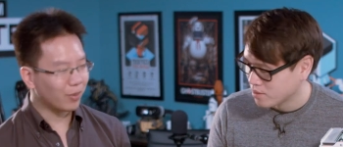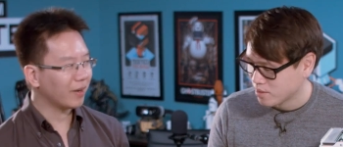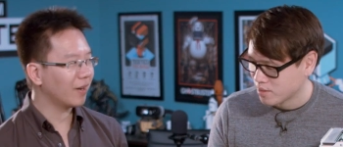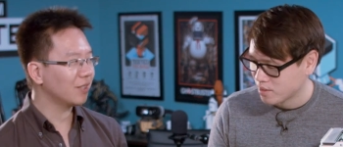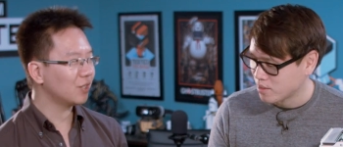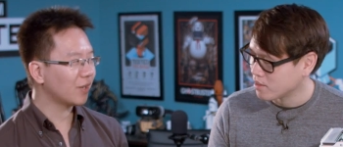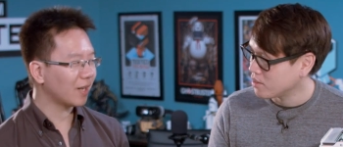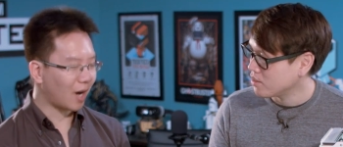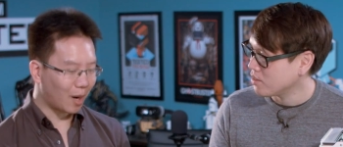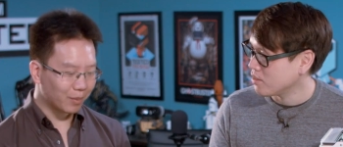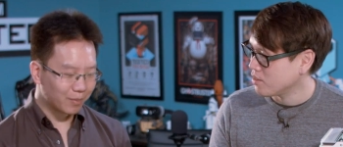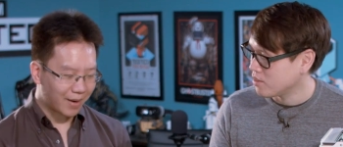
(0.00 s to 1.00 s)
Speaker 1: printers, you can
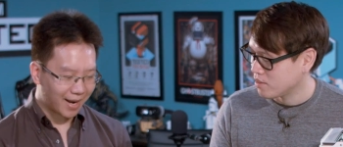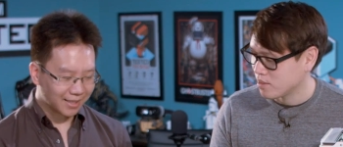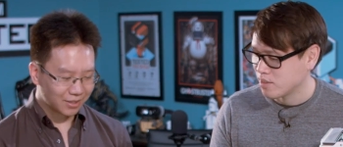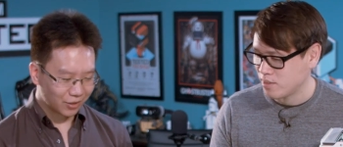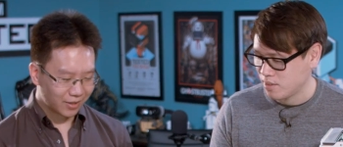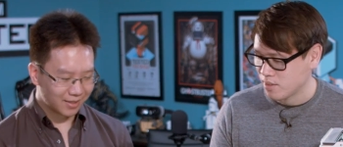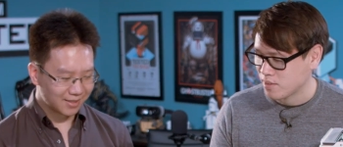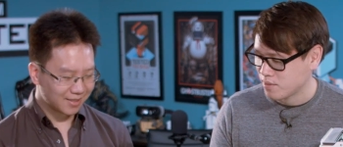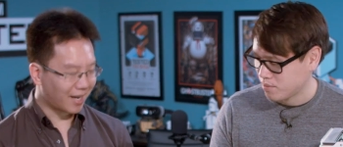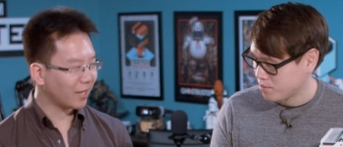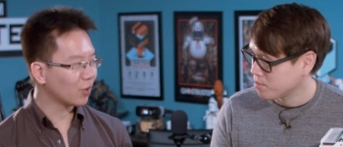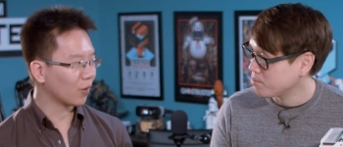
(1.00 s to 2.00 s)
optimize, you can
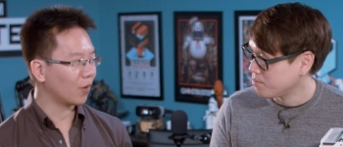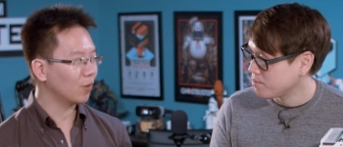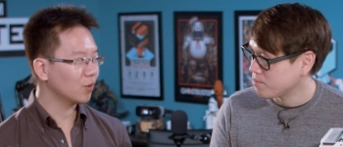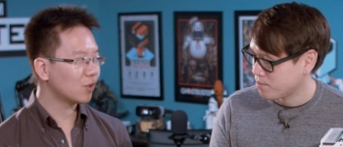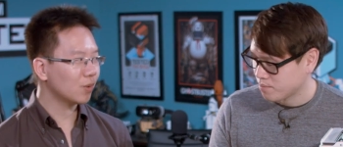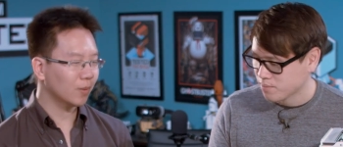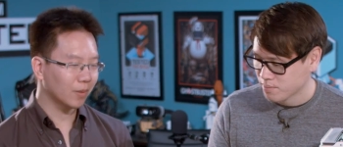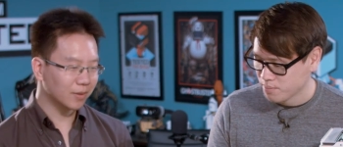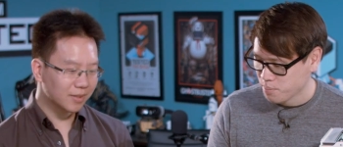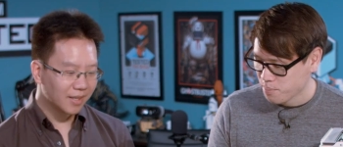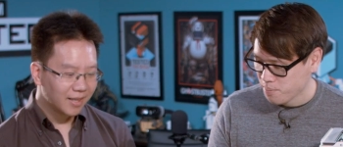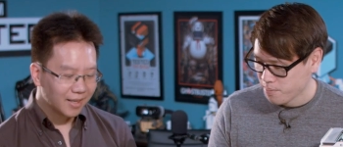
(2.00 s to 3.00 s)
design your own
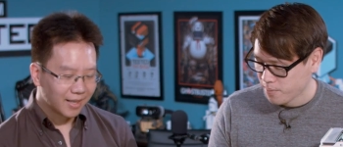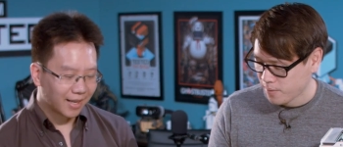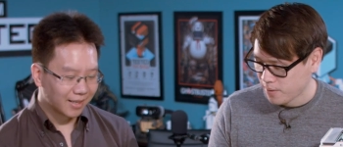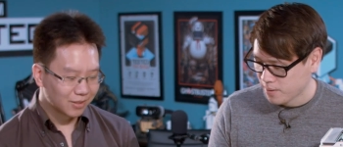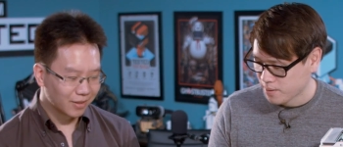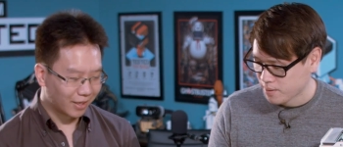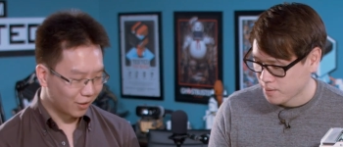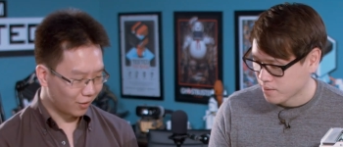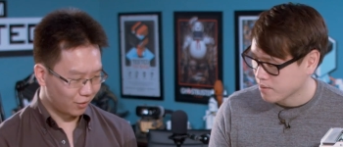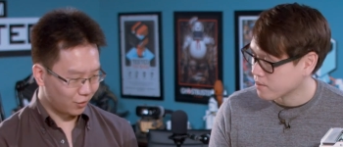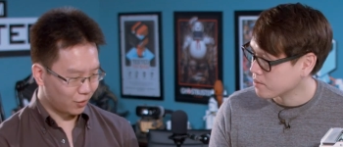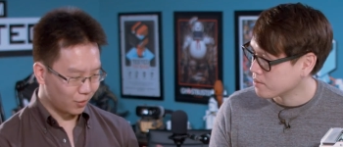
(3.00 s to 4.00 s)
tools, uh, so that you
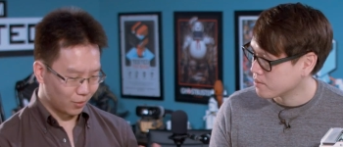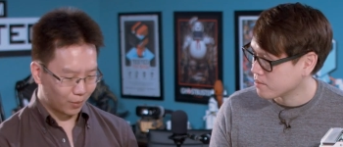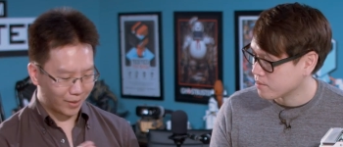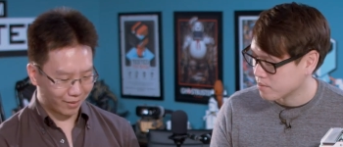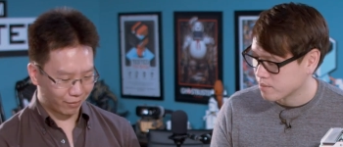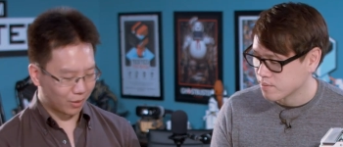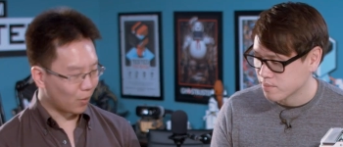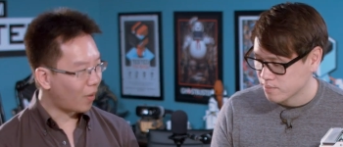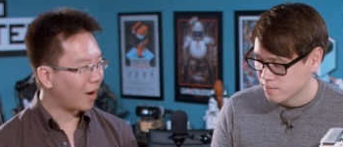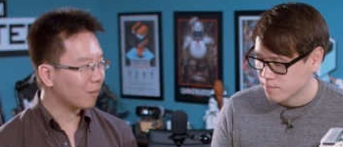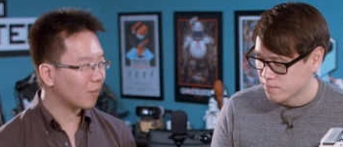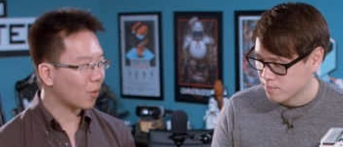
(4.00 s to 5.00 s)
can do whatever you
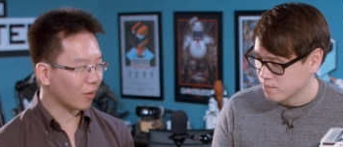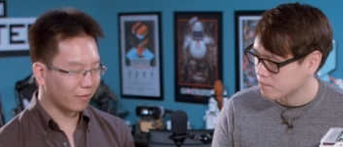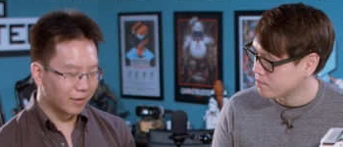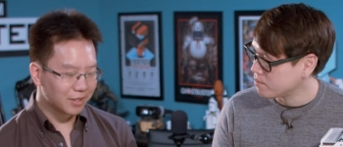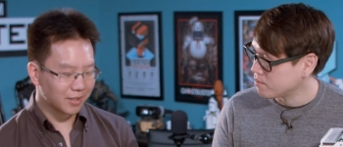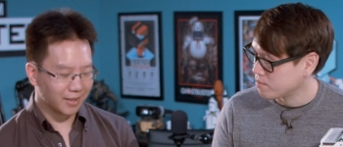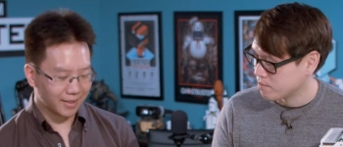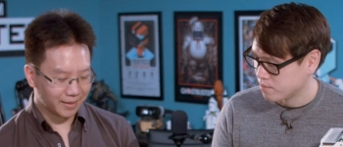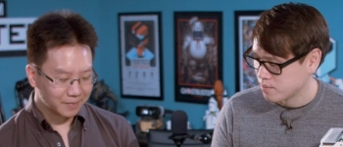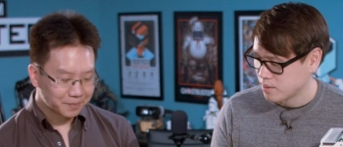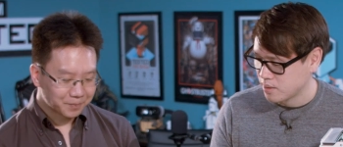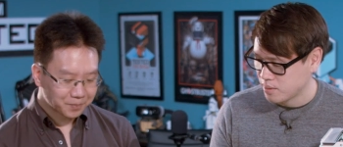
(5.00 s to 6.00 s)
want more
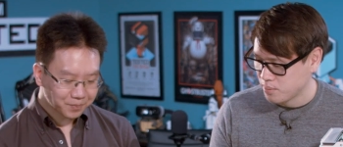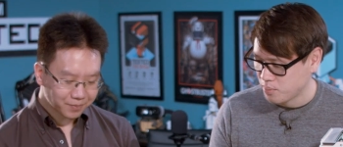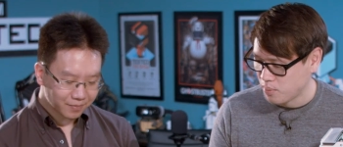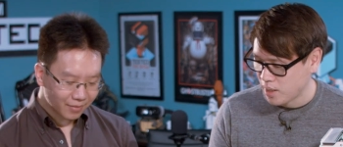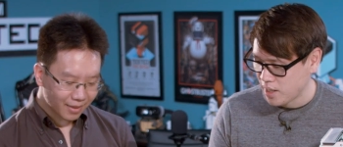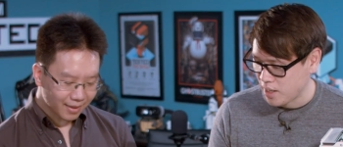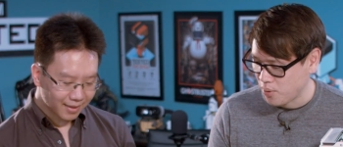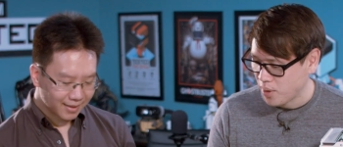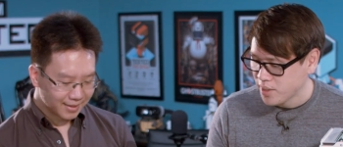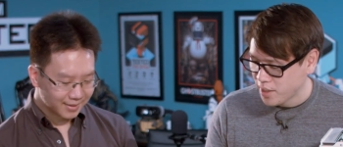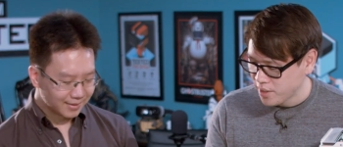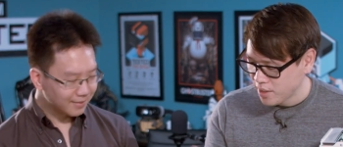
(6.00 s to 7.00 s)
Speaker 2: efficiently. Wow.
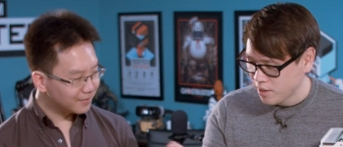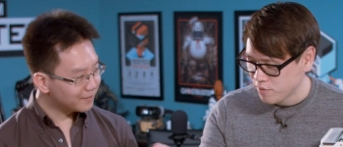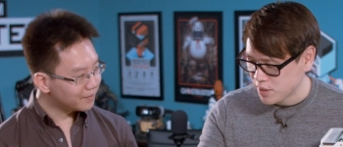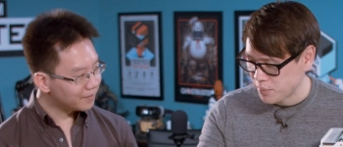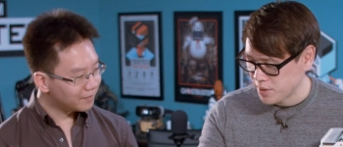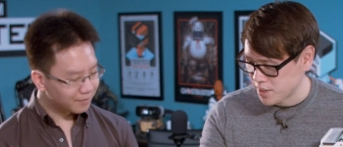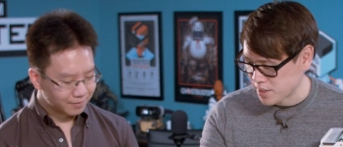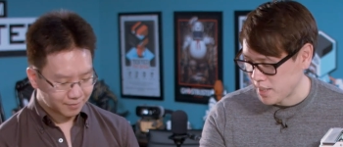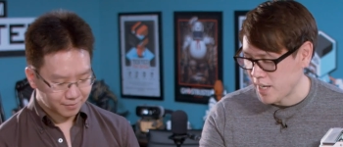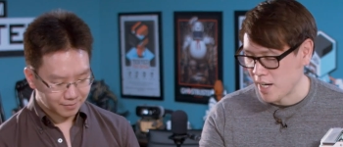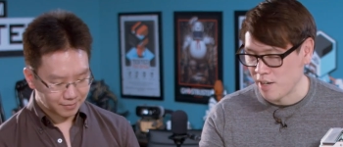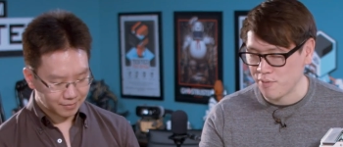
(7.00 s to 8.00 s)
And then if someone doesn't
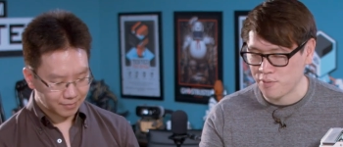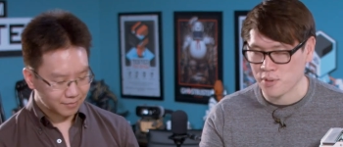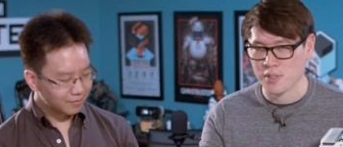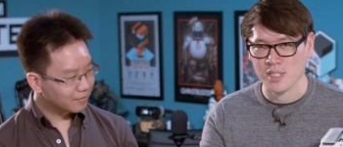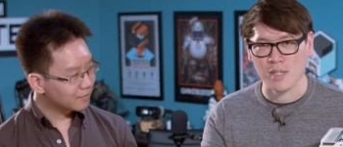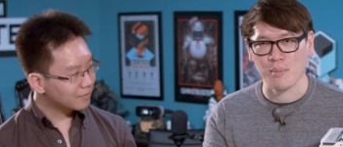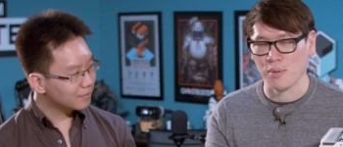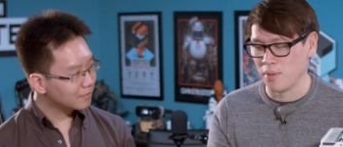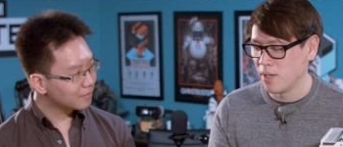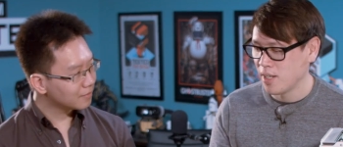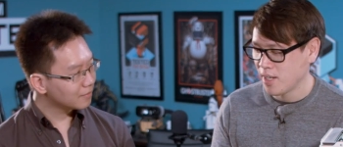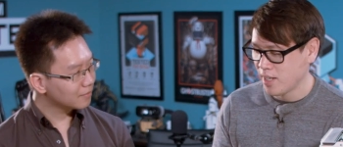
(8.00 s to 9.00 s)
have, for
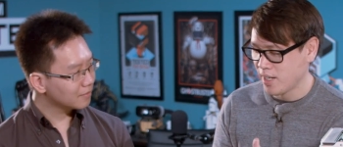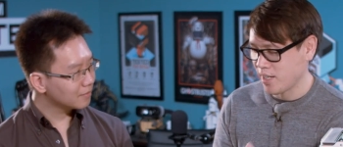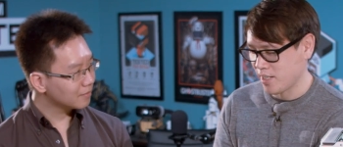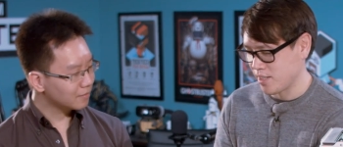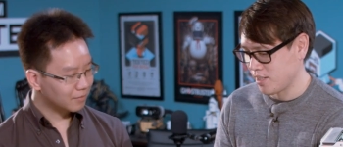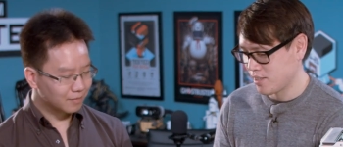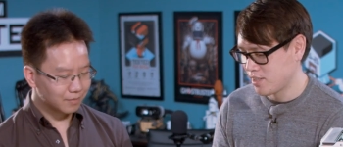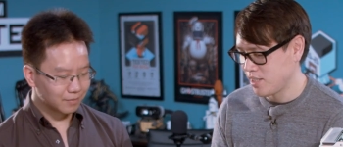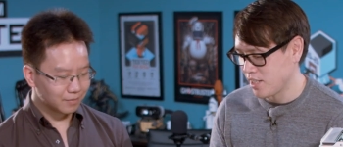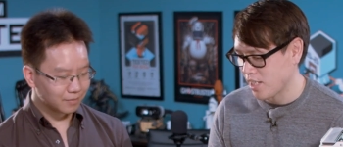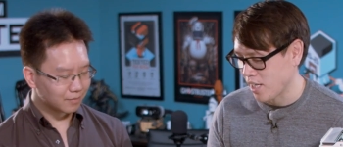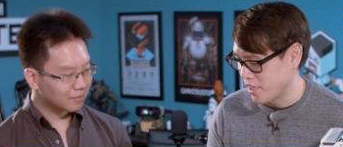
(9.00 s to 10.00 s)
example, a
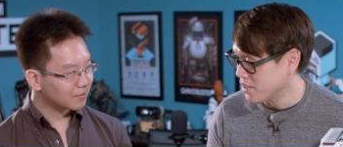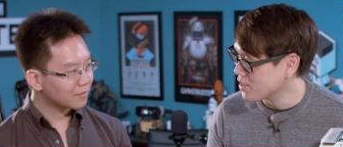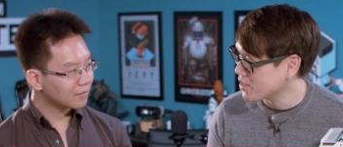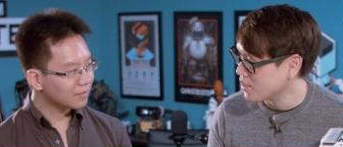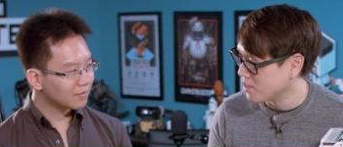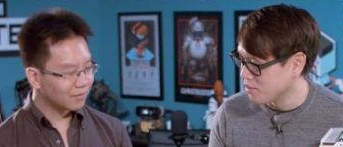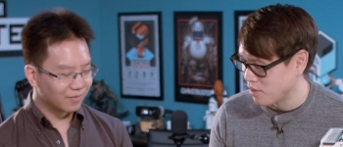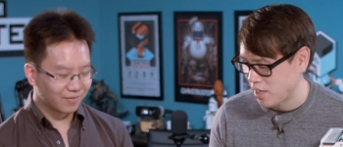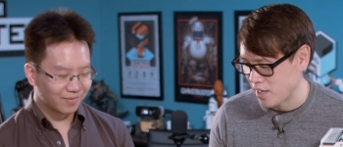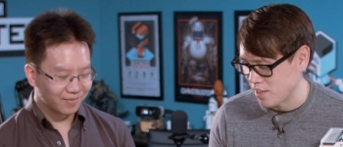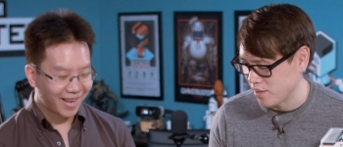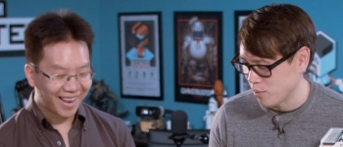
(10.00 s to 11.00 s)
CD case and